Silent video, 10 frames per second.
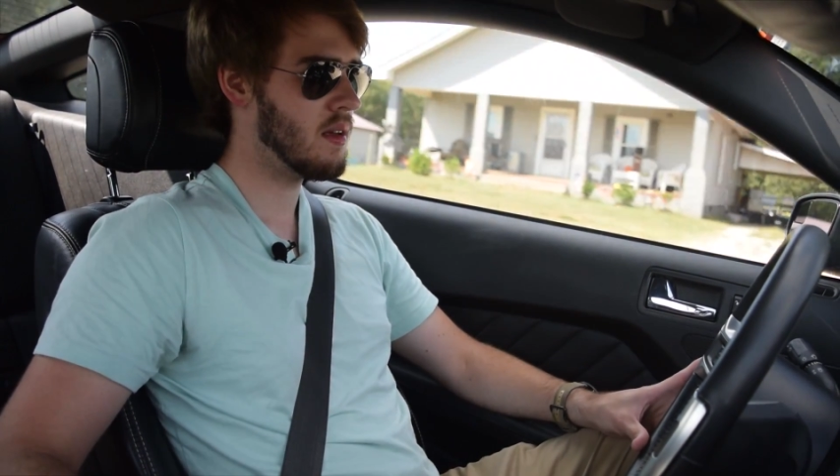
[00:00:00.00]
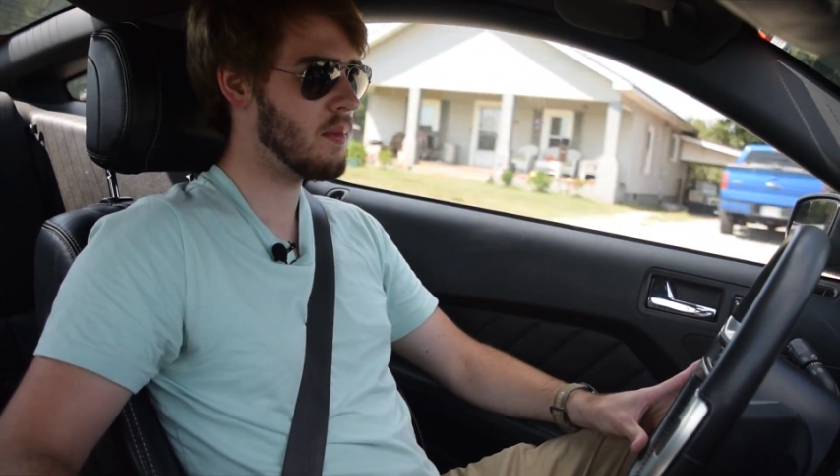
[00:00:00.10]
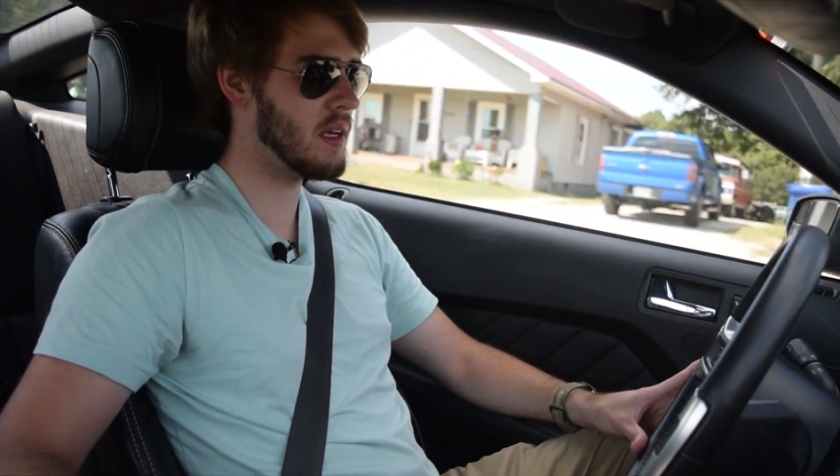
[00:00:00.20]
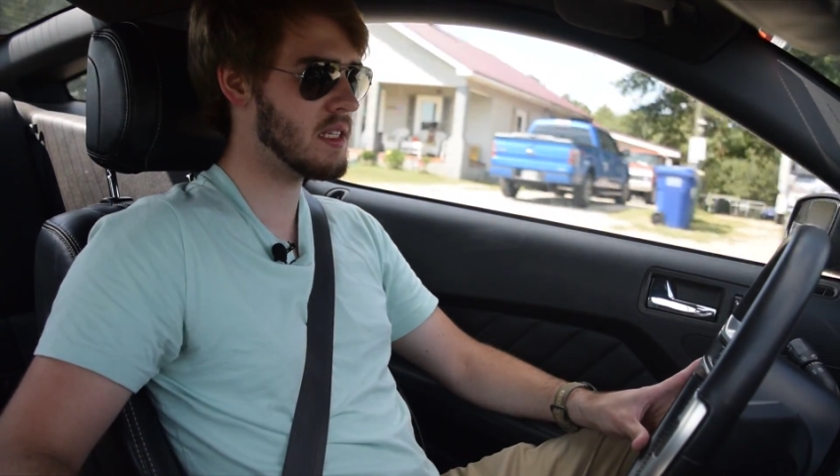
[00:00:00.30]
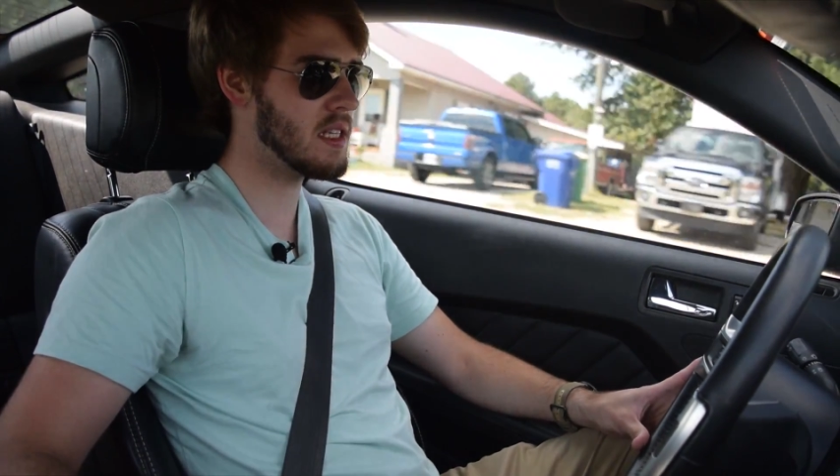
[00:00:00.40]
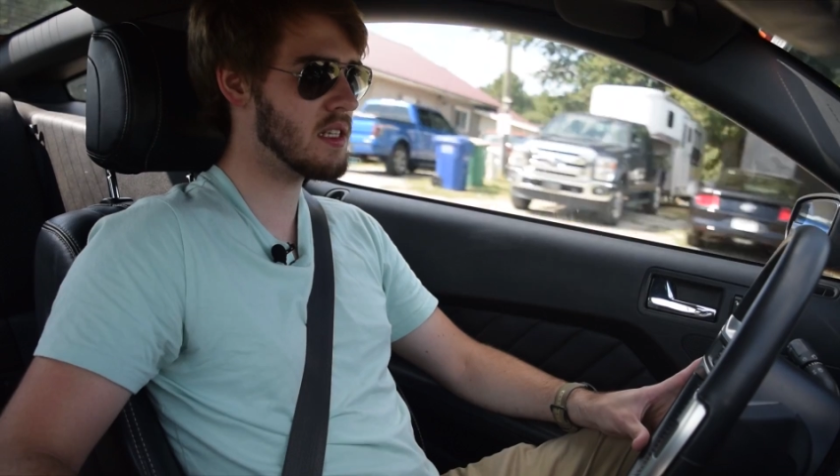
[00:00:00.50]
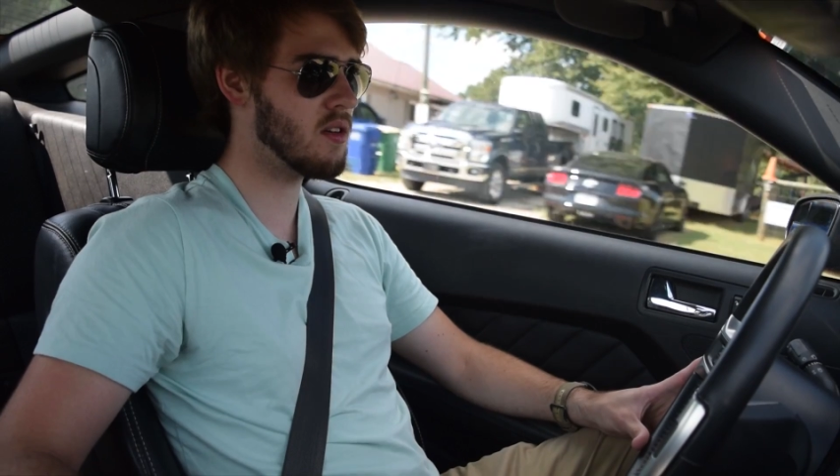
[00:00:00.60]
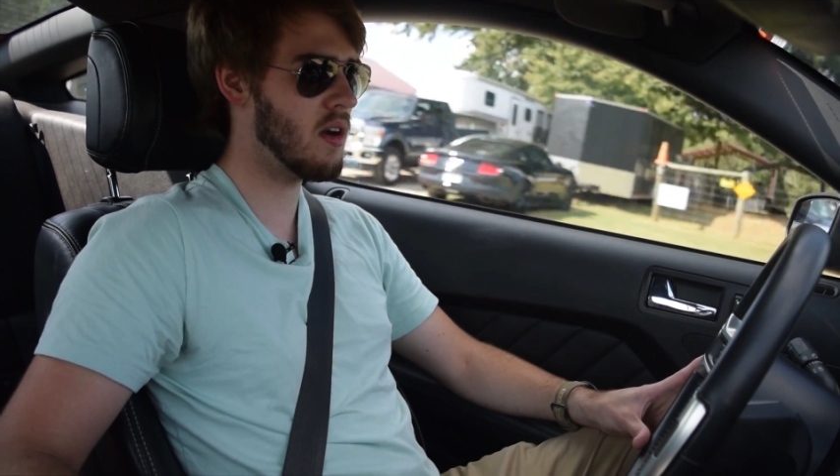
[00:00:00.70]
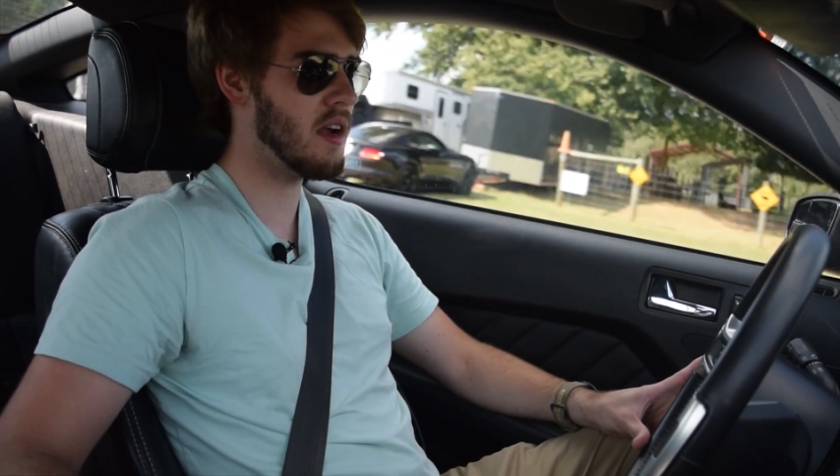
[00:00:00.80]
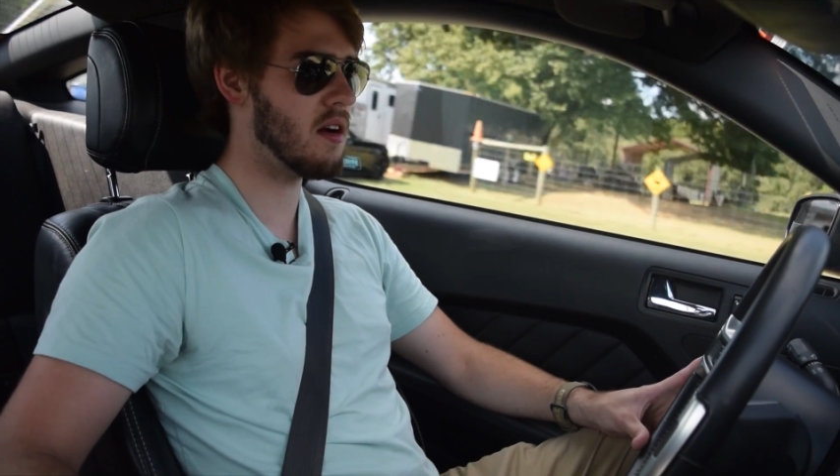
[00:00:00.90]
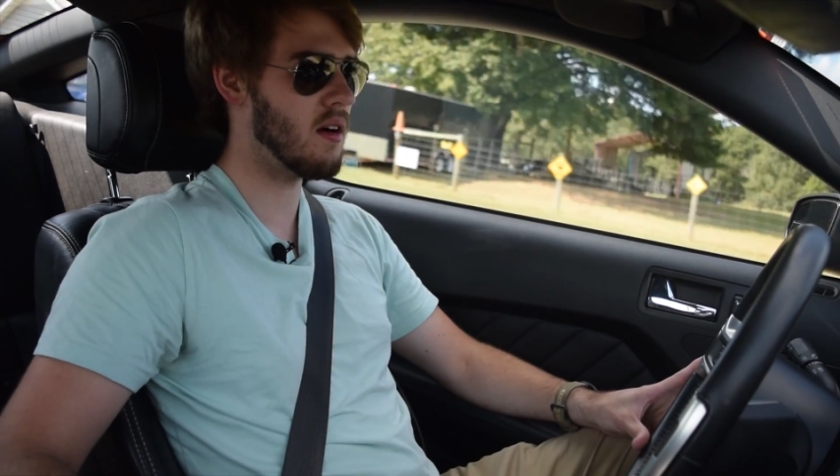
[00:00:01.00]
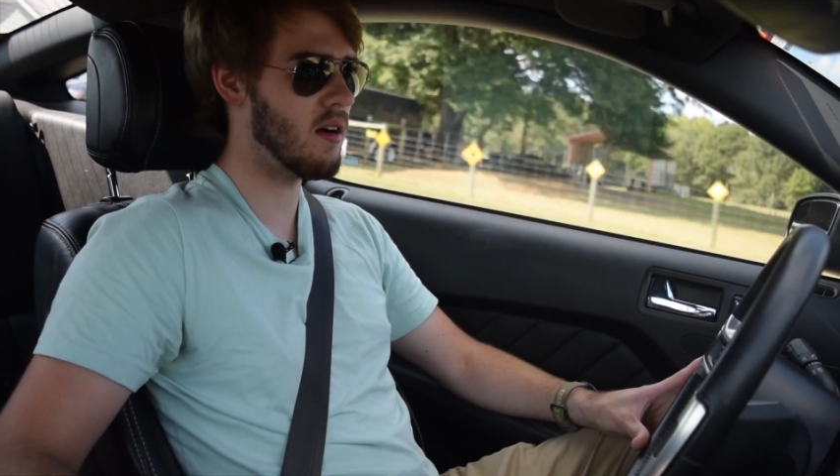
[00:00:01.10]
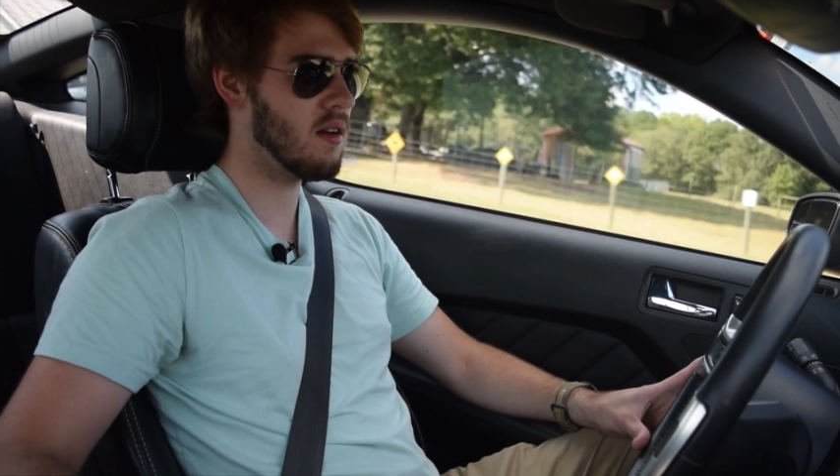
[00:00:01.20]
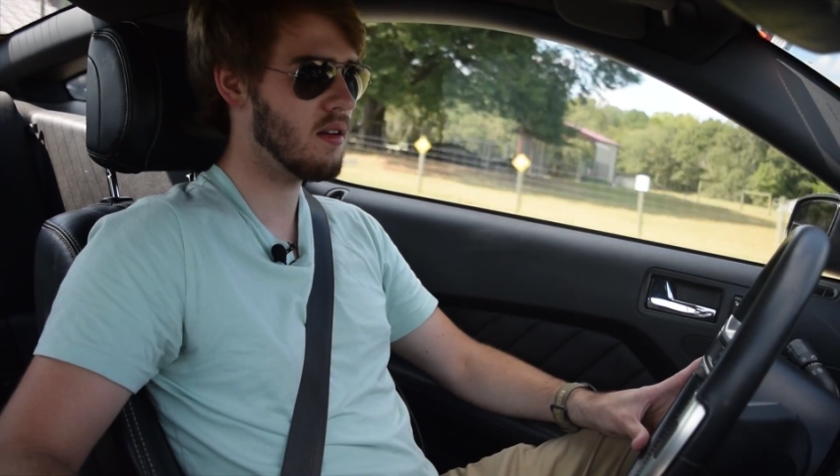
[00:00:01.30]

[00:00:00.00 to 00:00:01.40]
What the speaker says: because it's a great car.